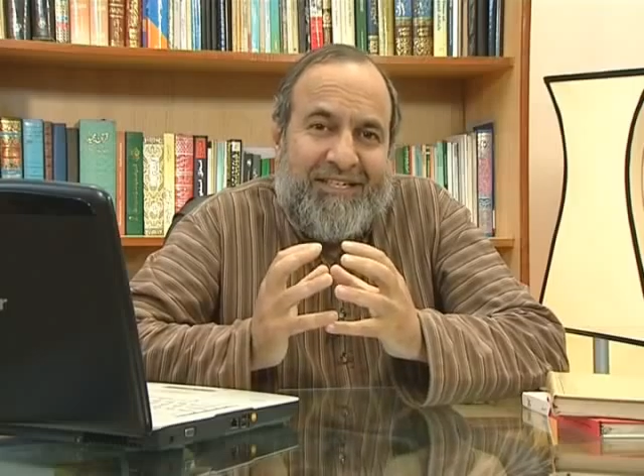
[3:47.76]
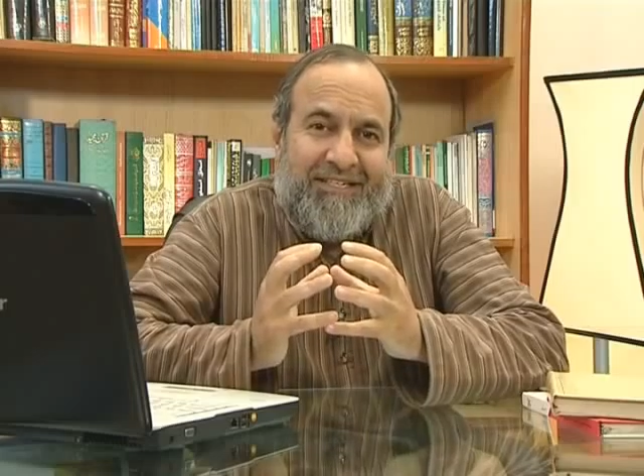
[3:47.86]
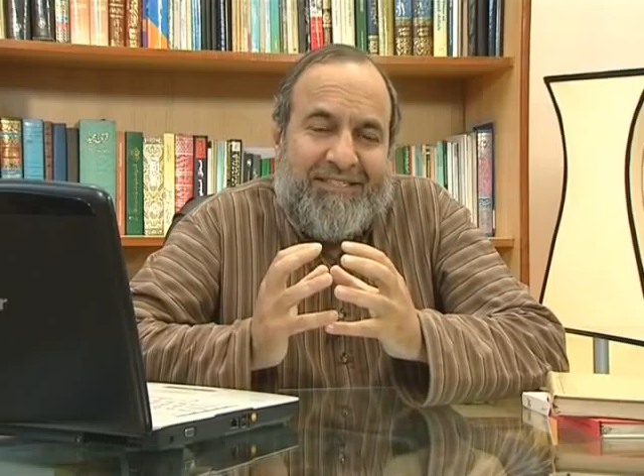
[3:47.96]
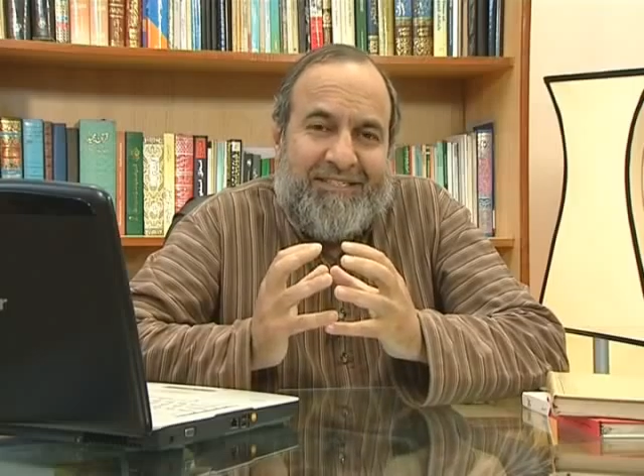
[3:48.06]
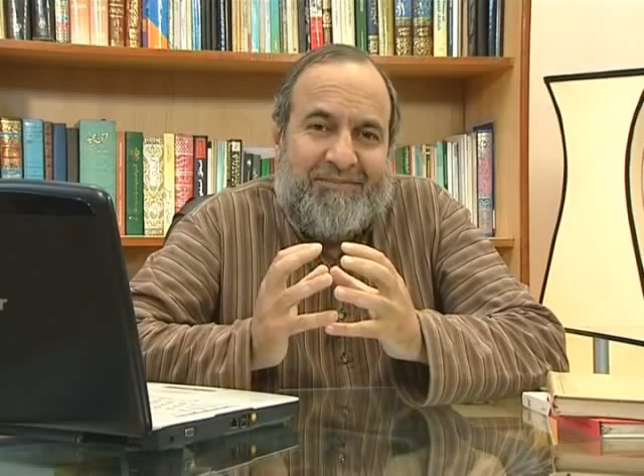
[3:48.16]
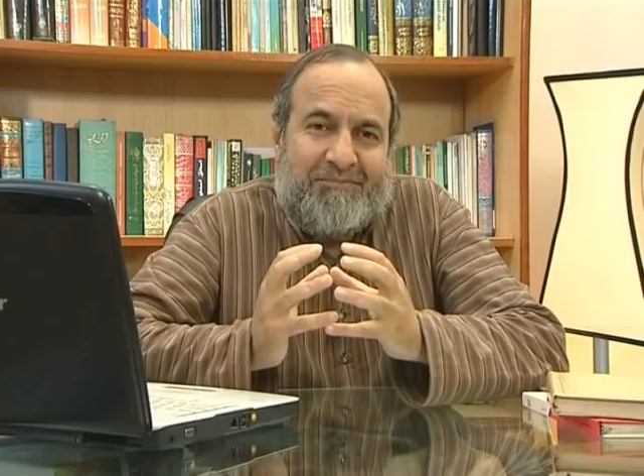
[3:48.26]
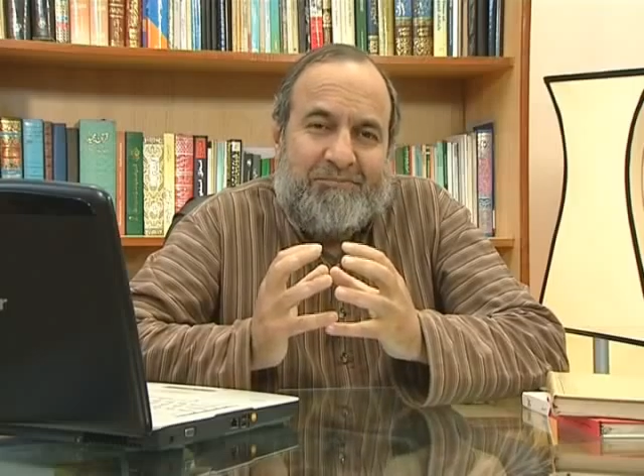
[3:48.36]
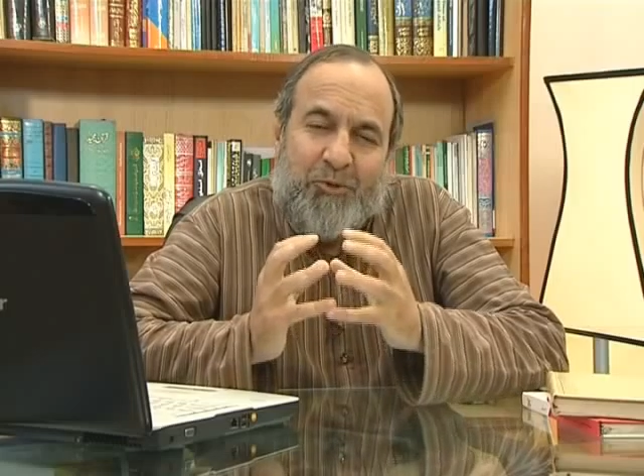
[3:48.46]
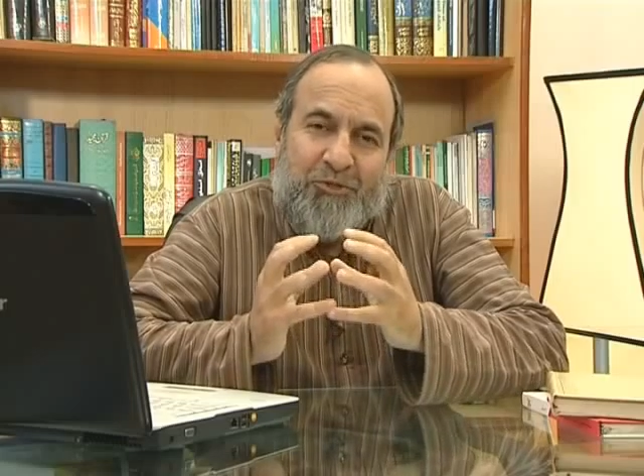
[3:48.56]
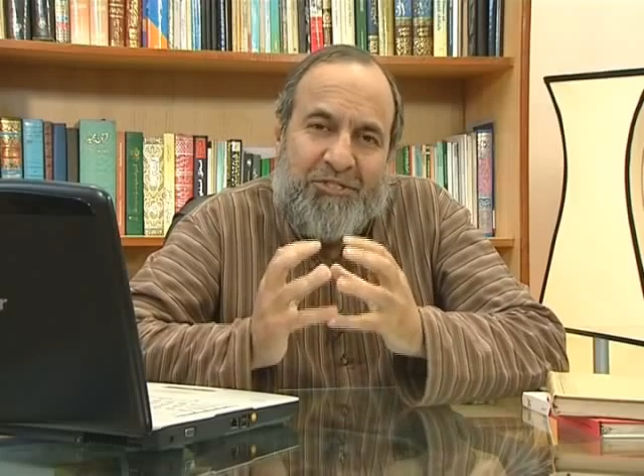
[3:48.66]
is
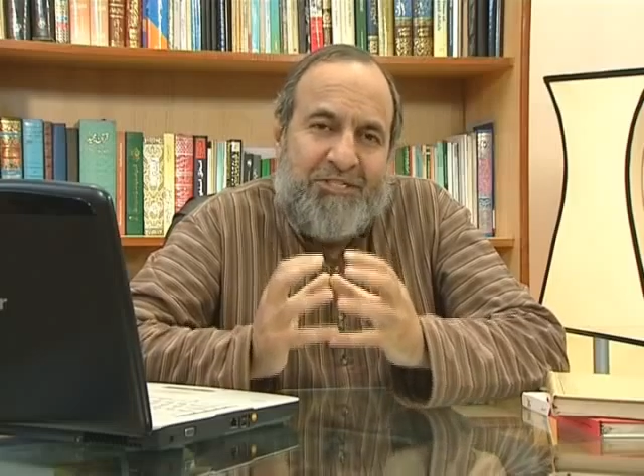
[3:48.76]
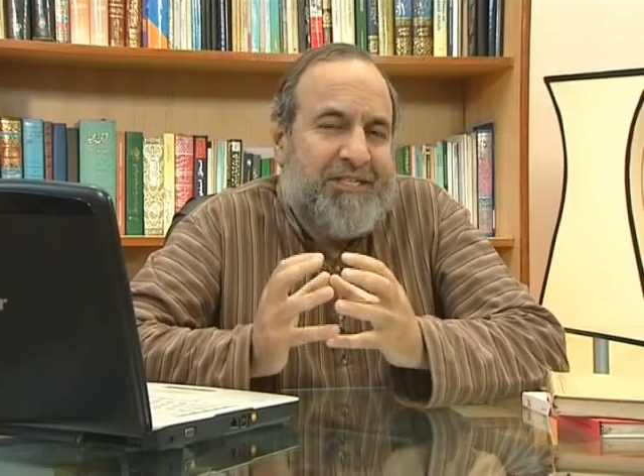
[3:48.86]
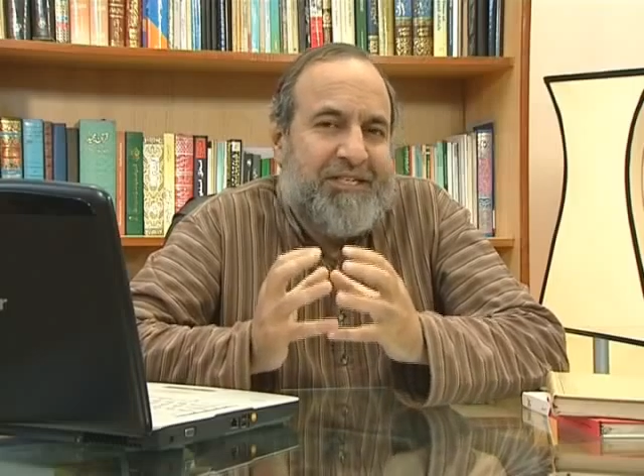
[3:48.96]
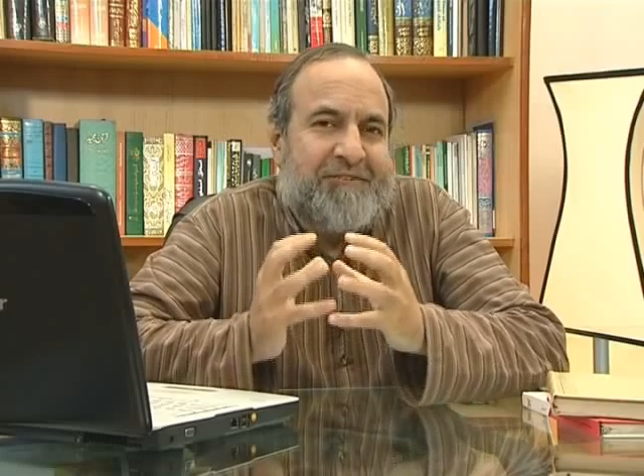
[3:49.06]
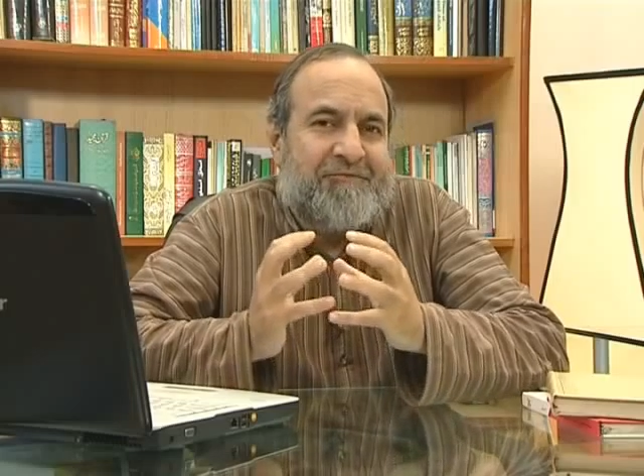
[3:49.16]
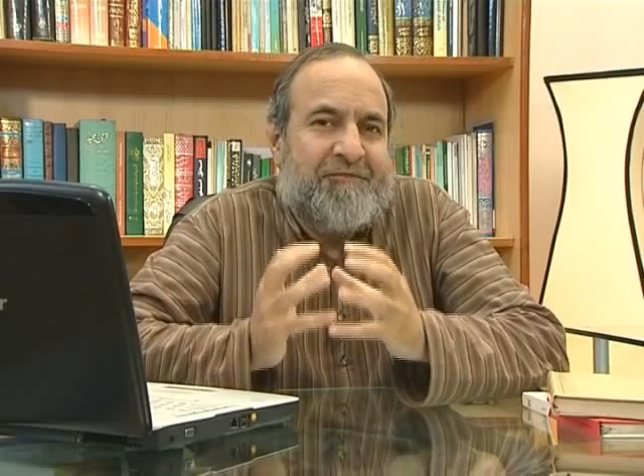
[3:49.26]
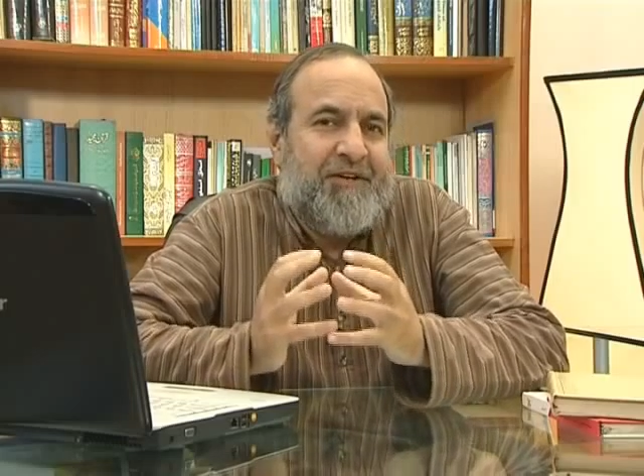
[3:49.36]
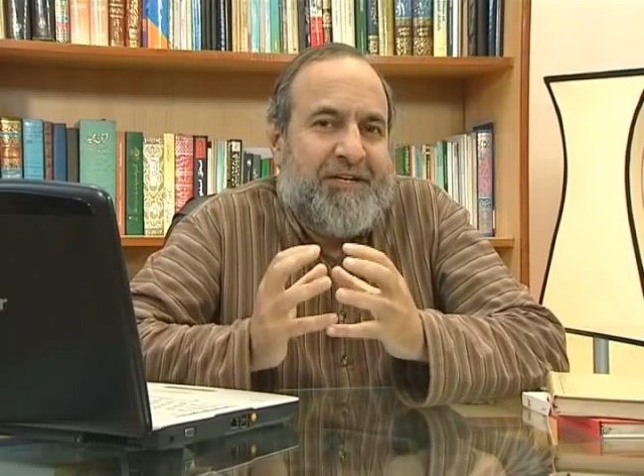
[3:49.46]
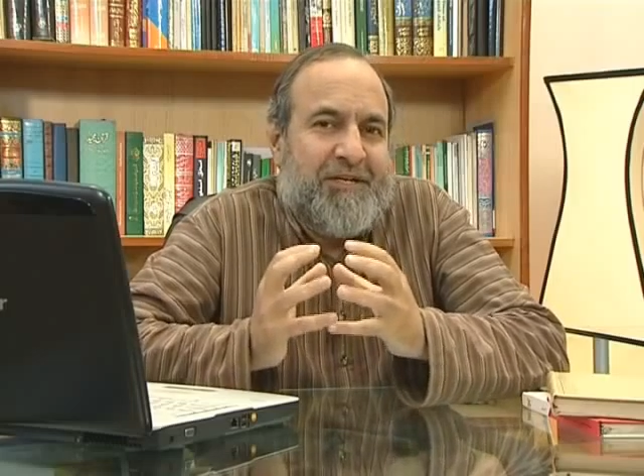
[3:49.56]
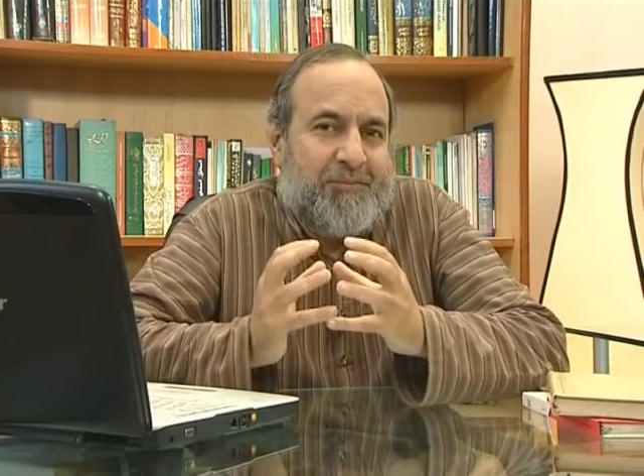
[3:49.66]
most certainly
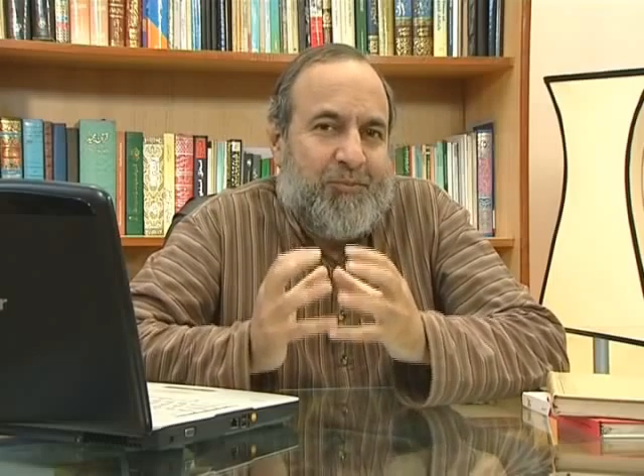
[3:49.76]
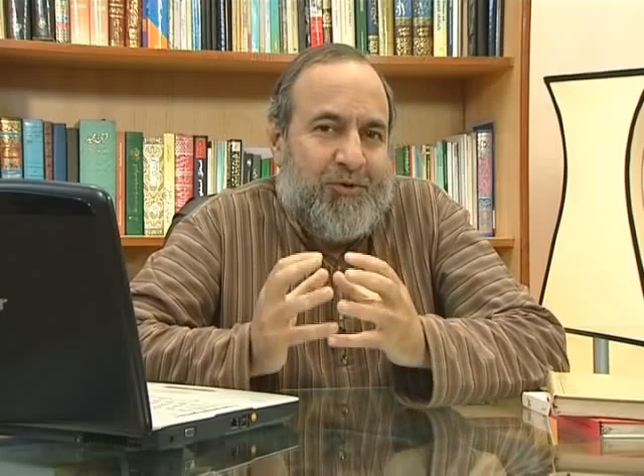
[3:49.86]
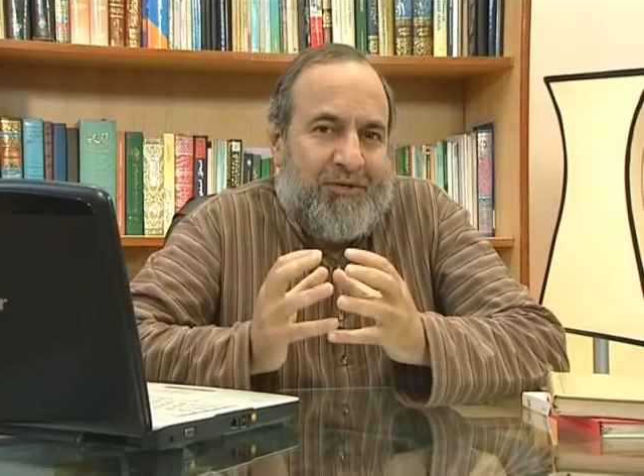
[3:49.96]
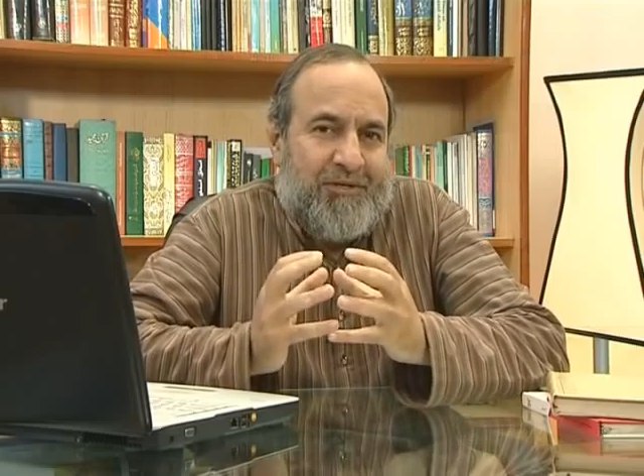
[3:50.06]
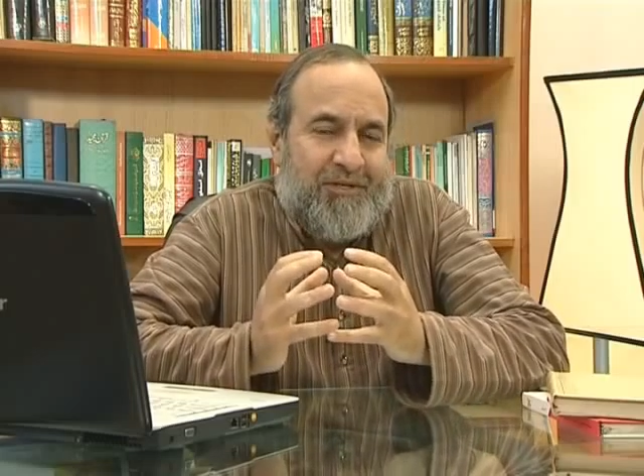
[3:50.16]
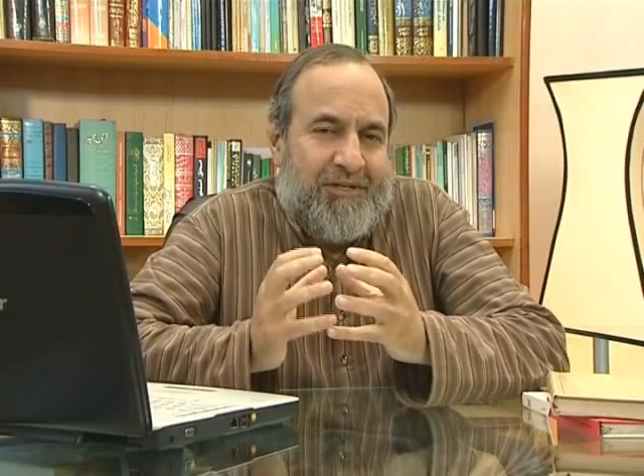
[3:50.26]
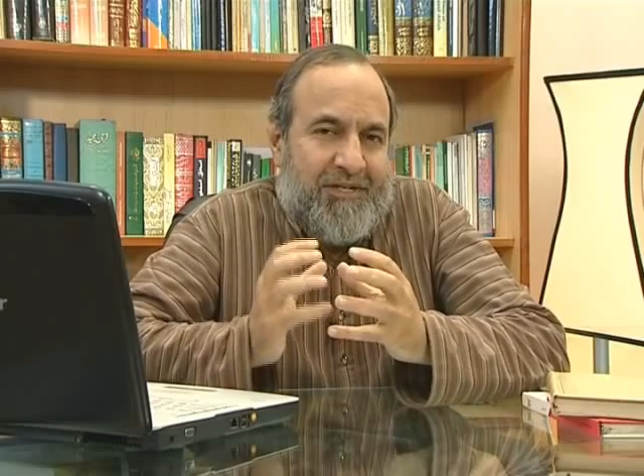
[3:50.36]
very important.